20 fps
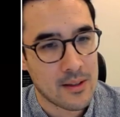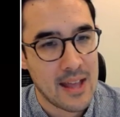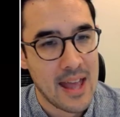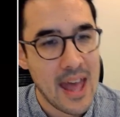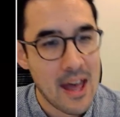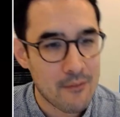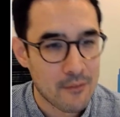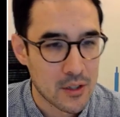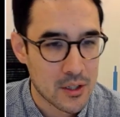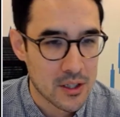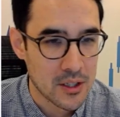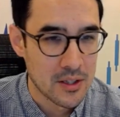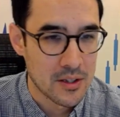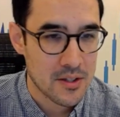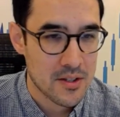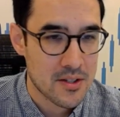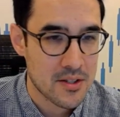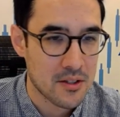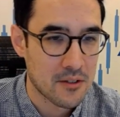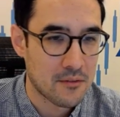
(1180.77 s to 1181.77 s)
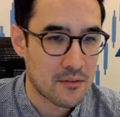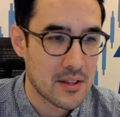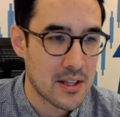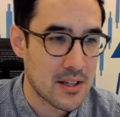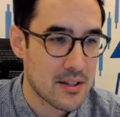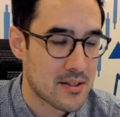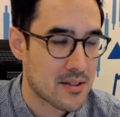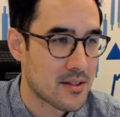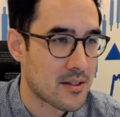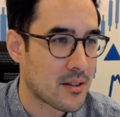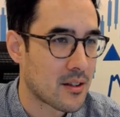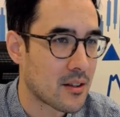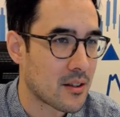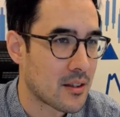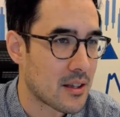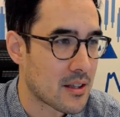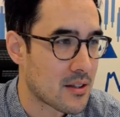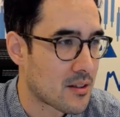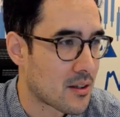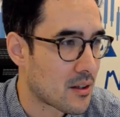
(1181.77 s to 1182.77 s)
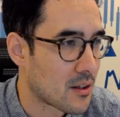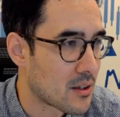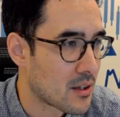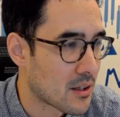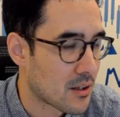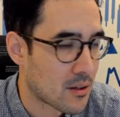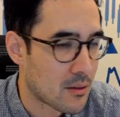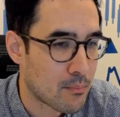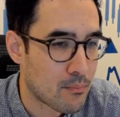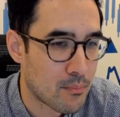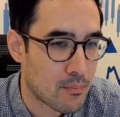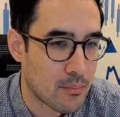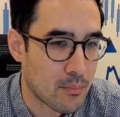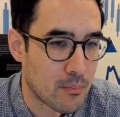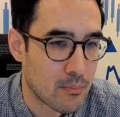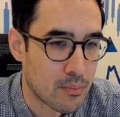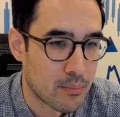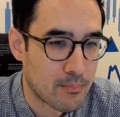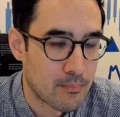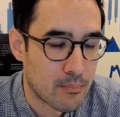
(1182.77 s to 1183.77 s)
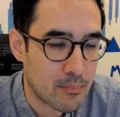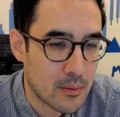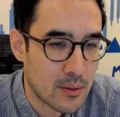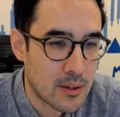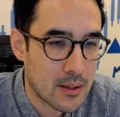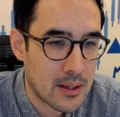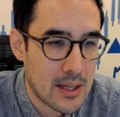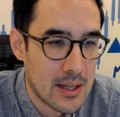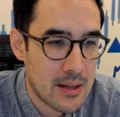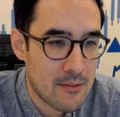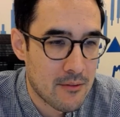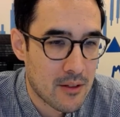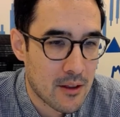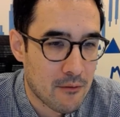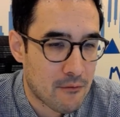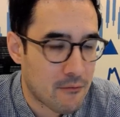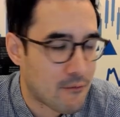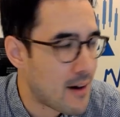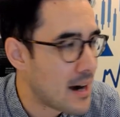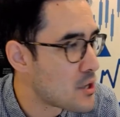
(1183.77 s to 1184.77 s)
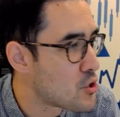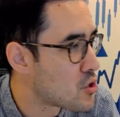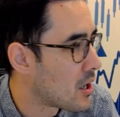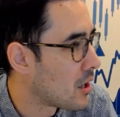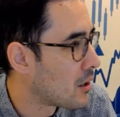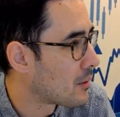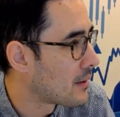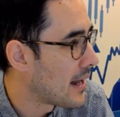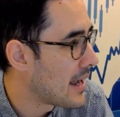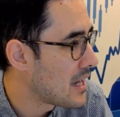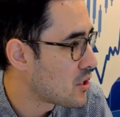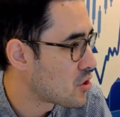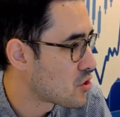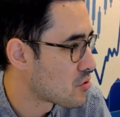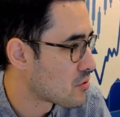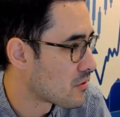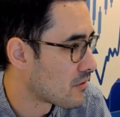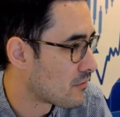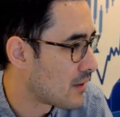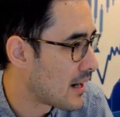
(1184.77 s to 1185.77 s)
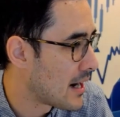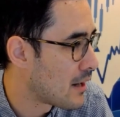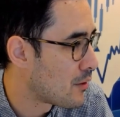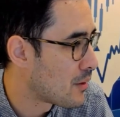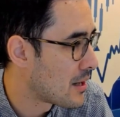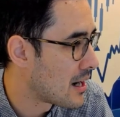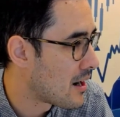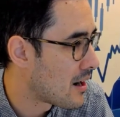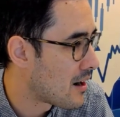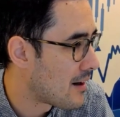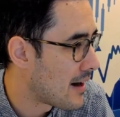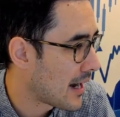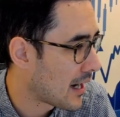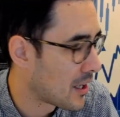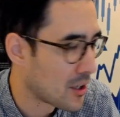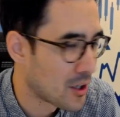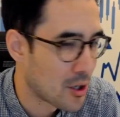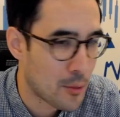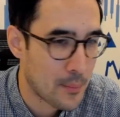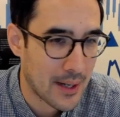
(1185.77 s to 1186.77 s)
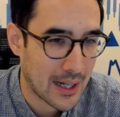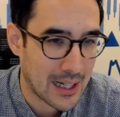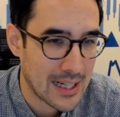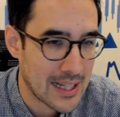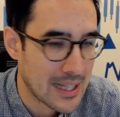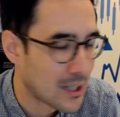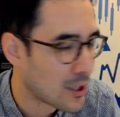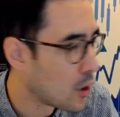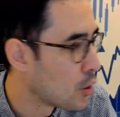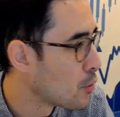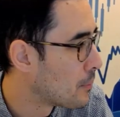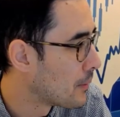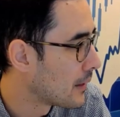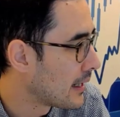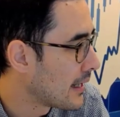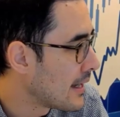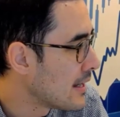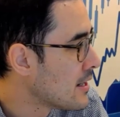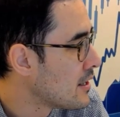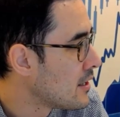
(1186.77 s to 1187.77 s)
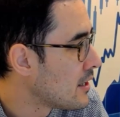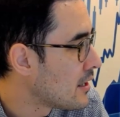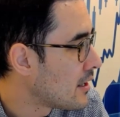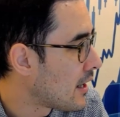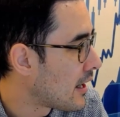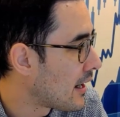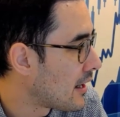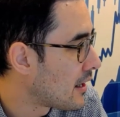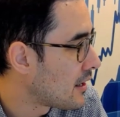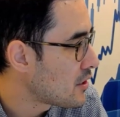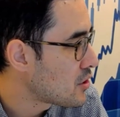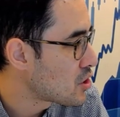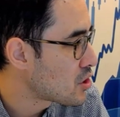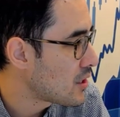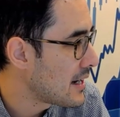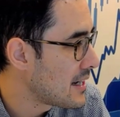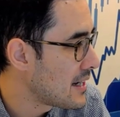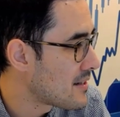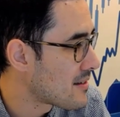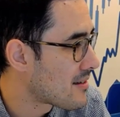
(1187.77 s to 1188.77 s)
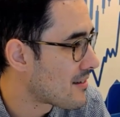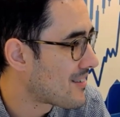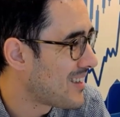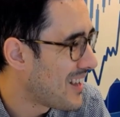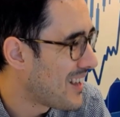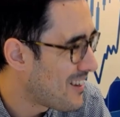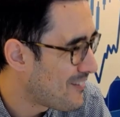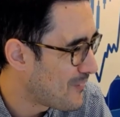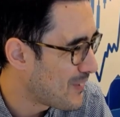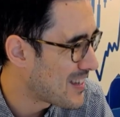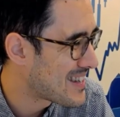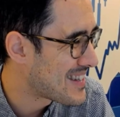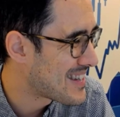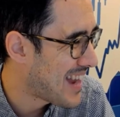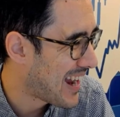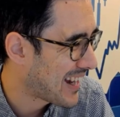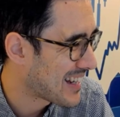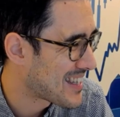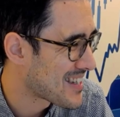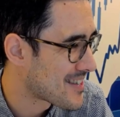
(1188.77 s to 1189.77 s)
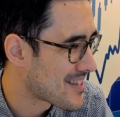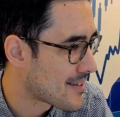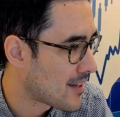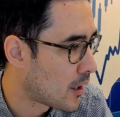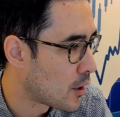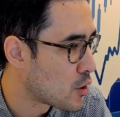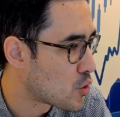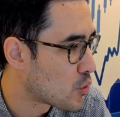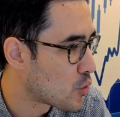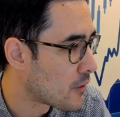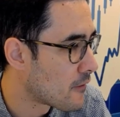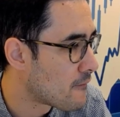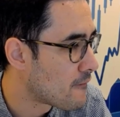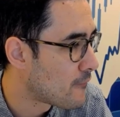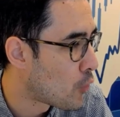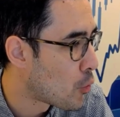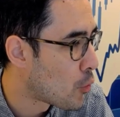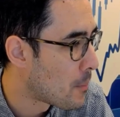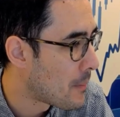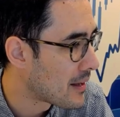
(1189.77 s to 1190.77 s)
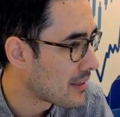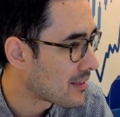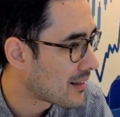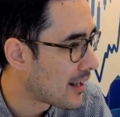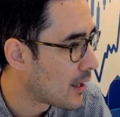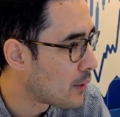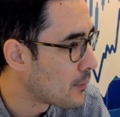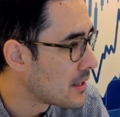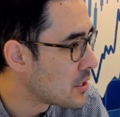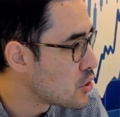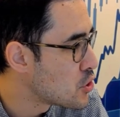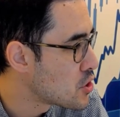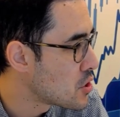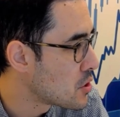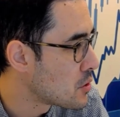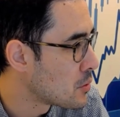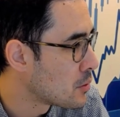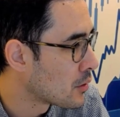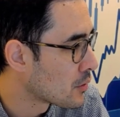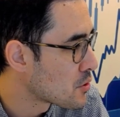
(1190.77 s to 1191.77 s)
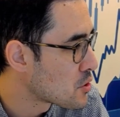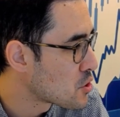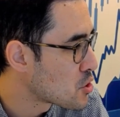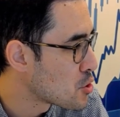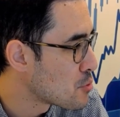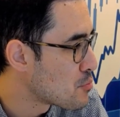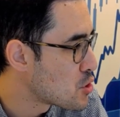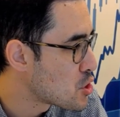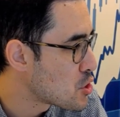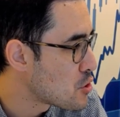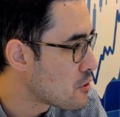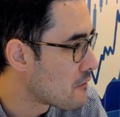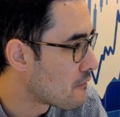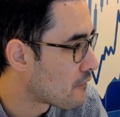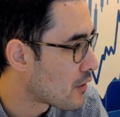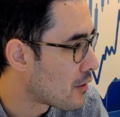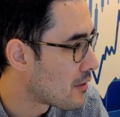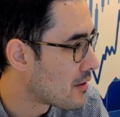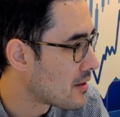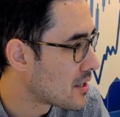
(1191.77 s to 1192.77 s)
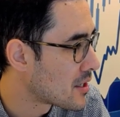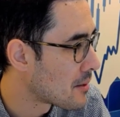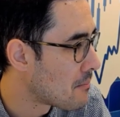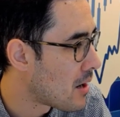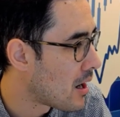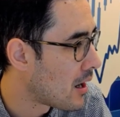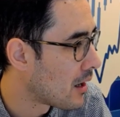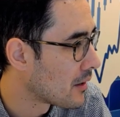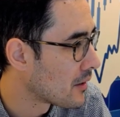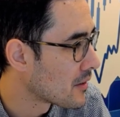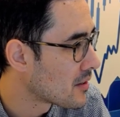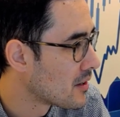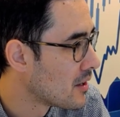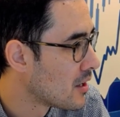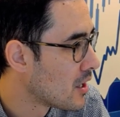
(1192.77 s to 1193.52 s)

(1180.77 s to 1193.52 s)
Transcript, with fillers: evidence of this, this, this the, the, fragile nature of where we are economically, globally. Uh, China's service sector slowed to a four month low in June on subdued foreign demand,